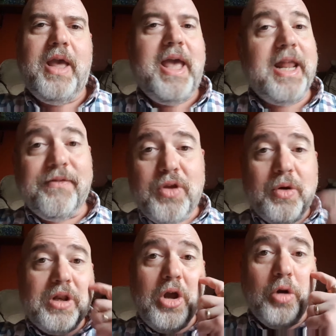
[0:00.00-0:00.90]
And if you
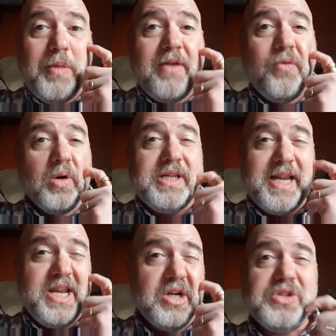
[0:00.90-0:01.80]
had known me
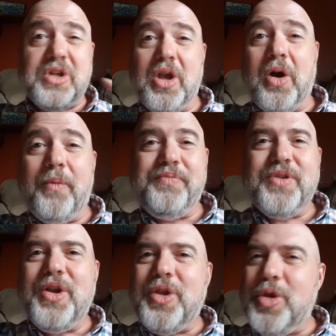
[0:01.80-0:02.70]
14 years ago,
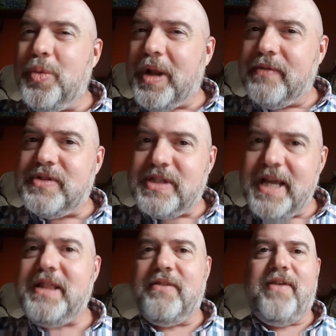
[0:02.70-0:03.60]
you would have
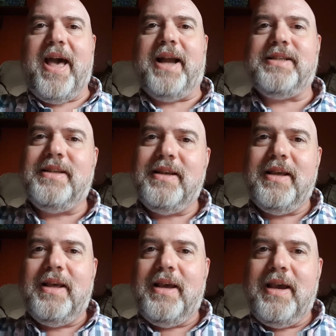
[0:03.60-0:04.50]
seen the fact
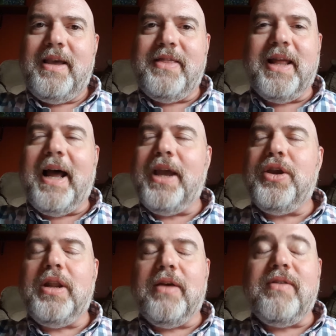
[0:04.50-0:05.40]
that I
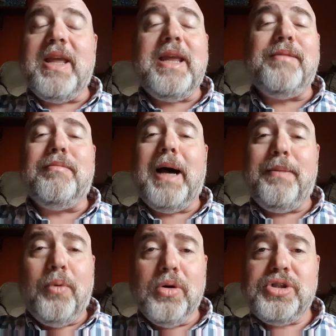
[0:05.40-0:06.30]
could have eaten my
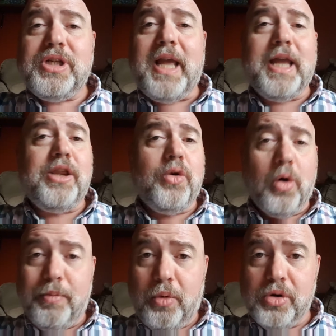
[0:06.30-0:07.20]
portion and
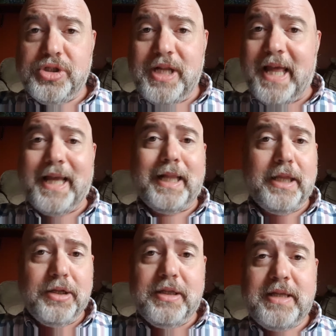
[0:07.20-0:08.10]
your portion and
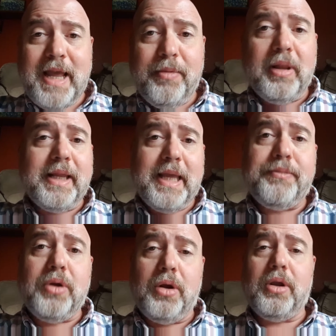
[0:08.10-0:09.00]
cleared the table and
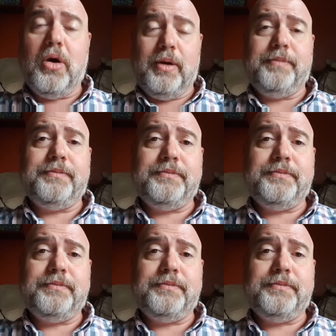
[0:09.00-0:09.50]
kept on going.